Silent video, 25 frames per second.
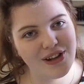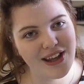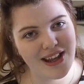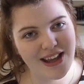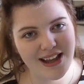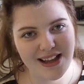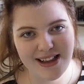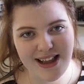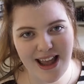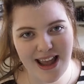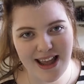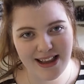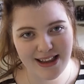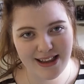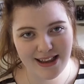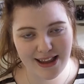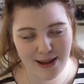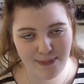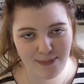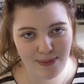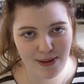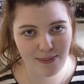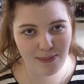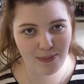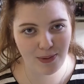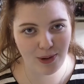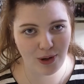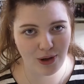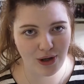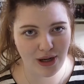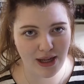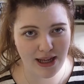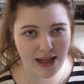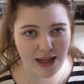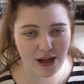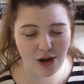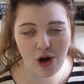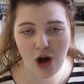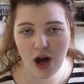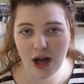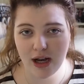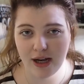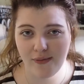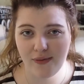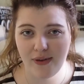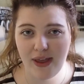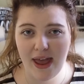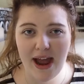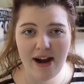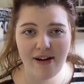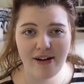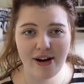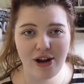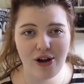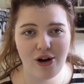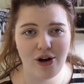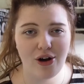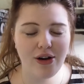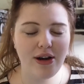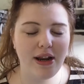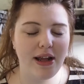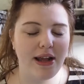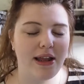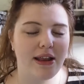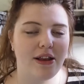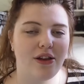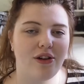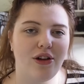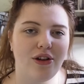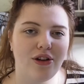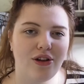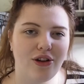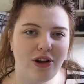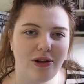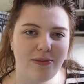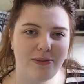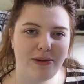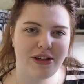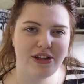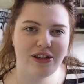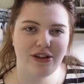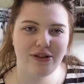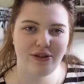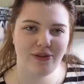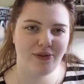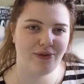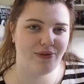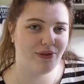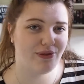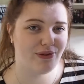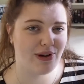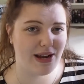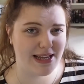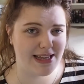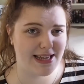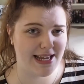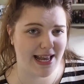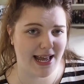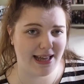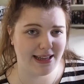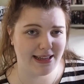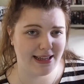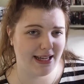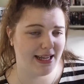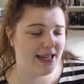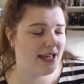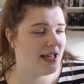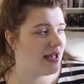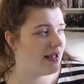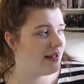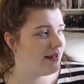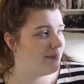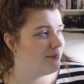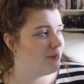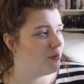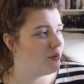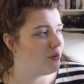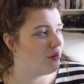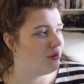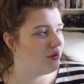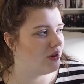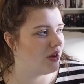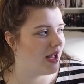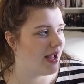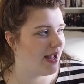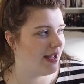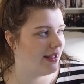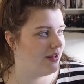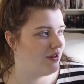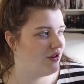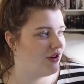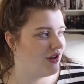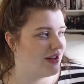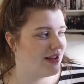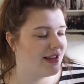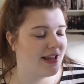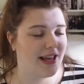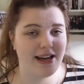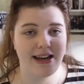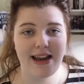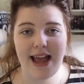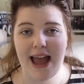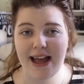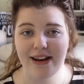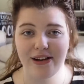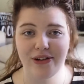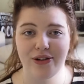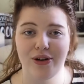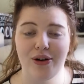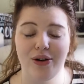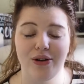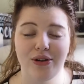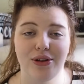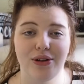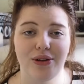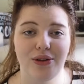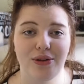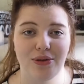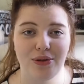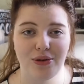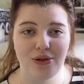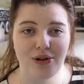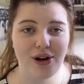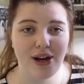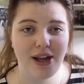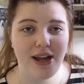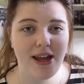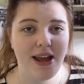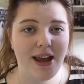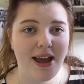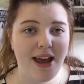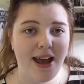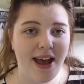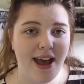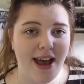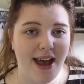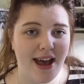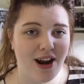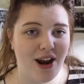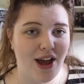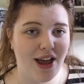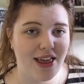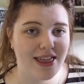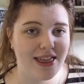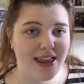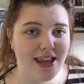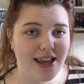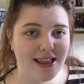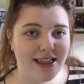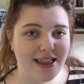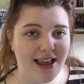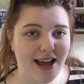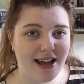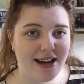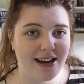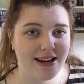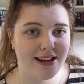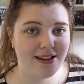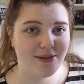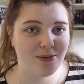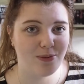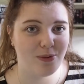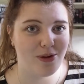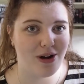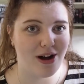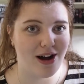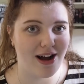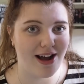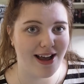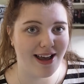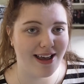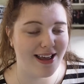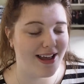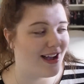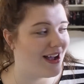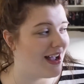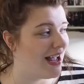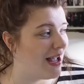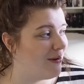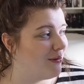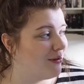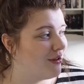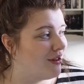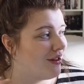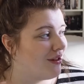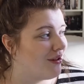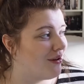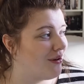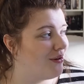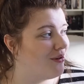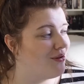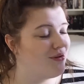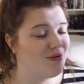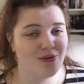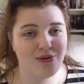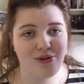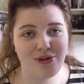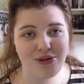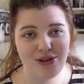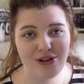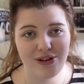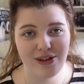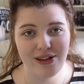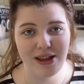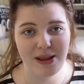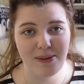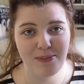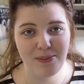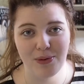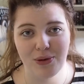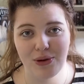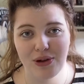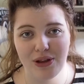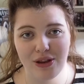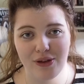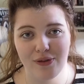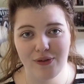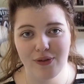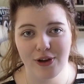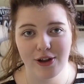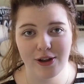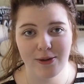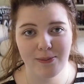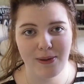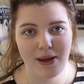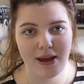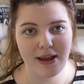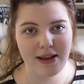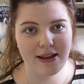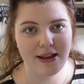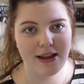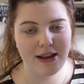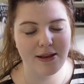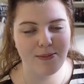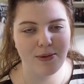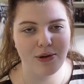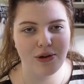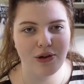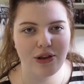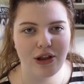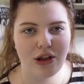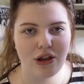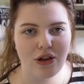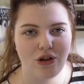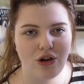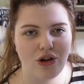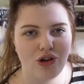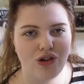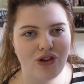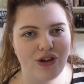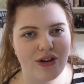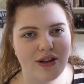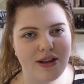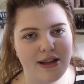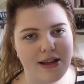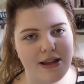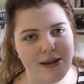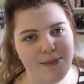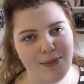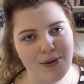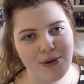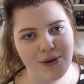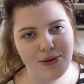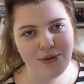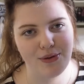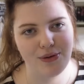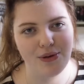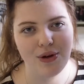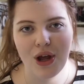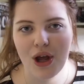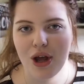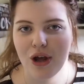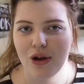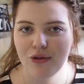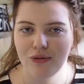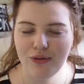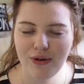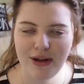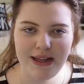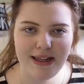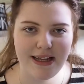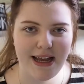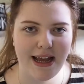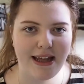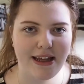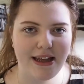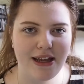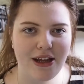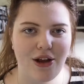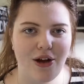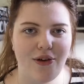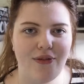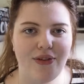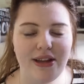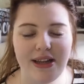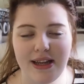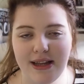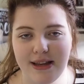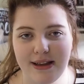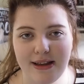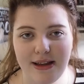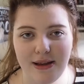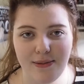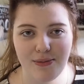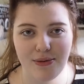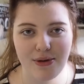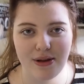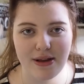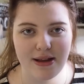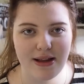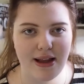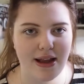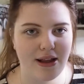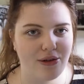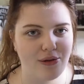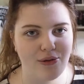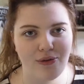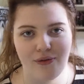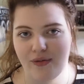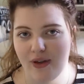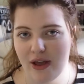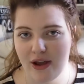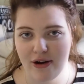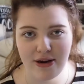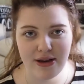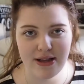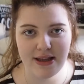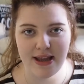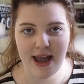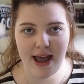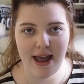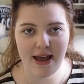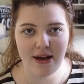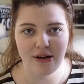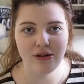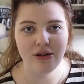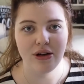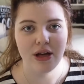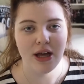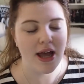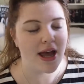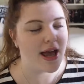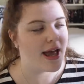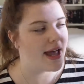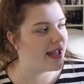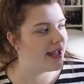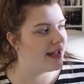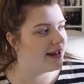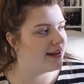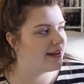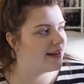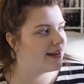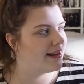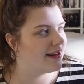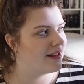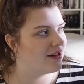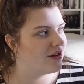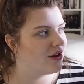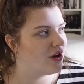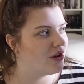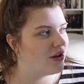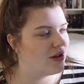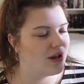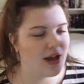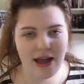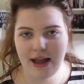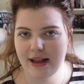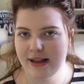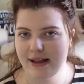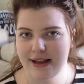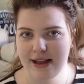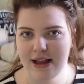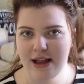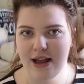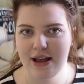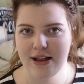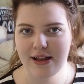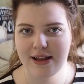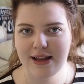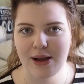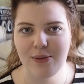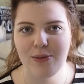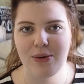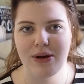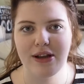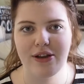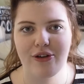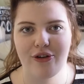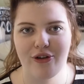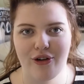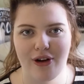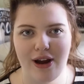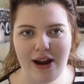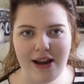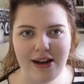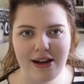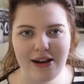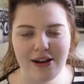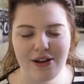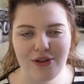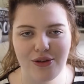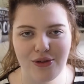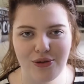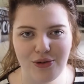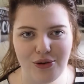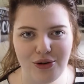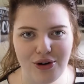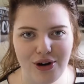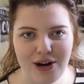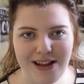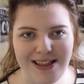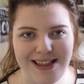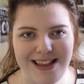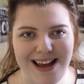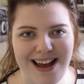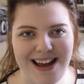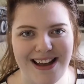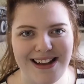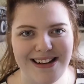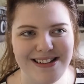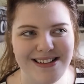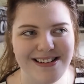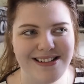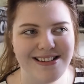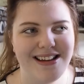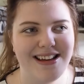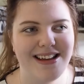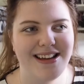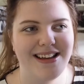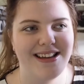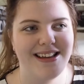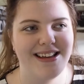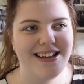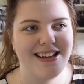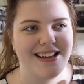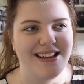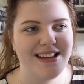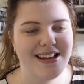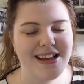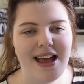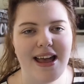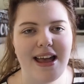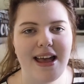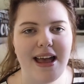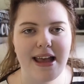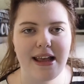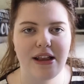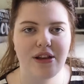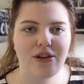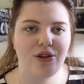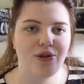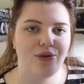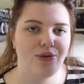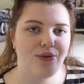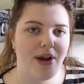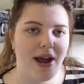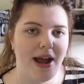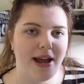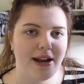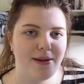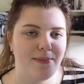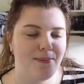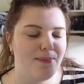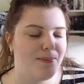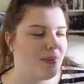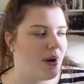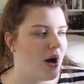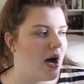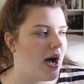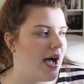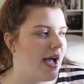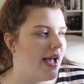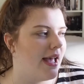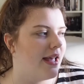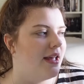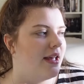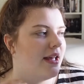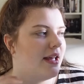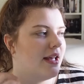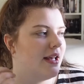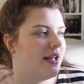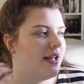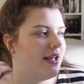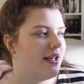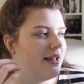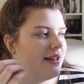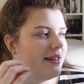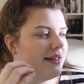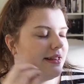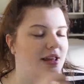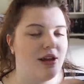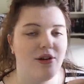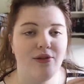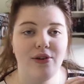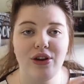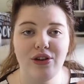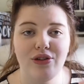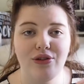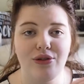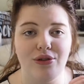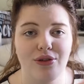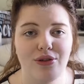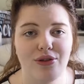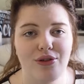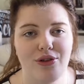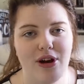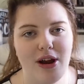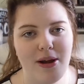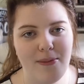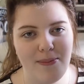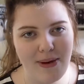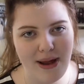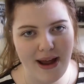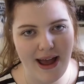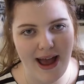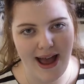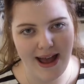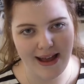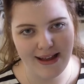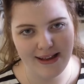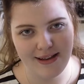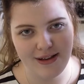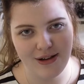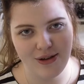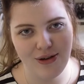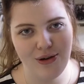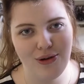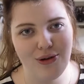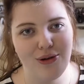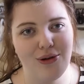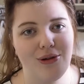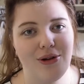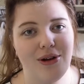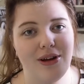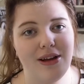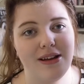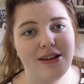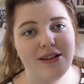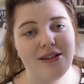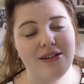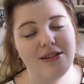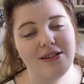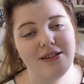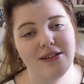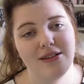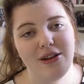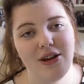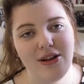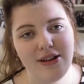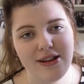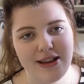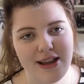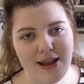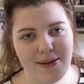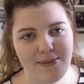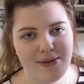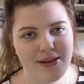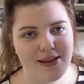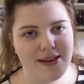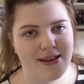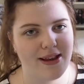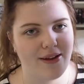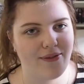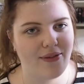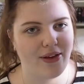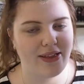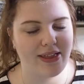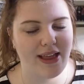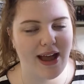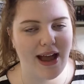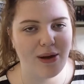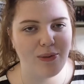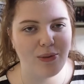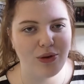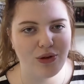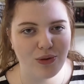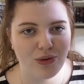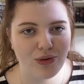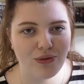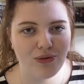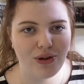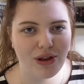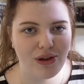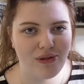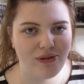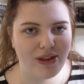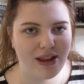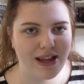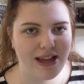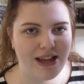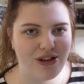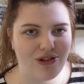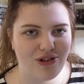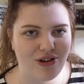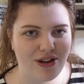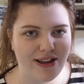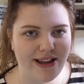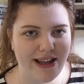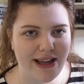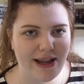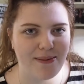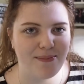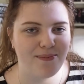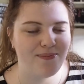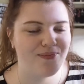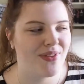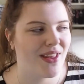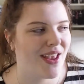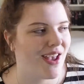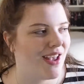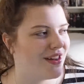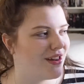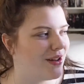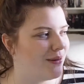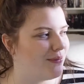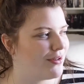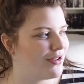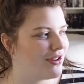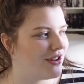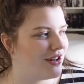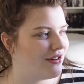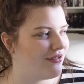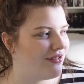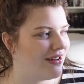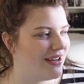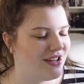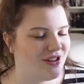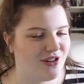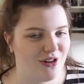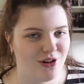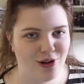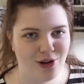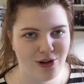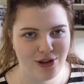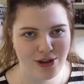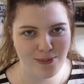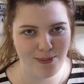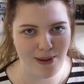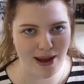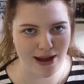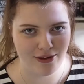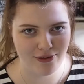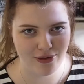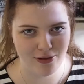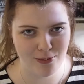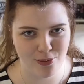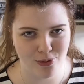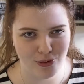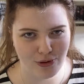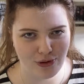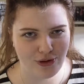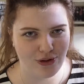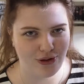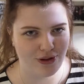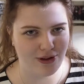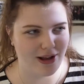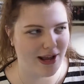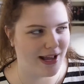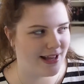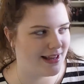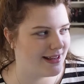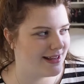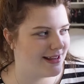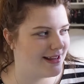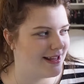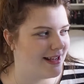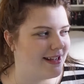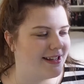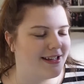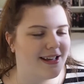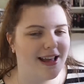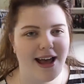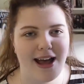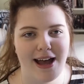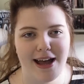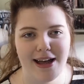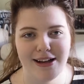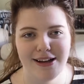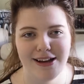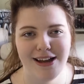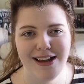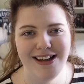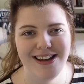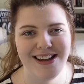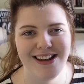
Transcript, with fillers: is a Sleeping Beauty kind of carry-on. It's not so much as a retelling, more like just an added-on story. And I think that is why I was so drawn to this book in the first place, is because it's not just a typical retelling of a Disney princess or fairy tale. It's someone's created a story that is surrounded by the original story but adds new concepts and stuff like that, which was really interesting. So I'm just going to read you the back of the book because I suck at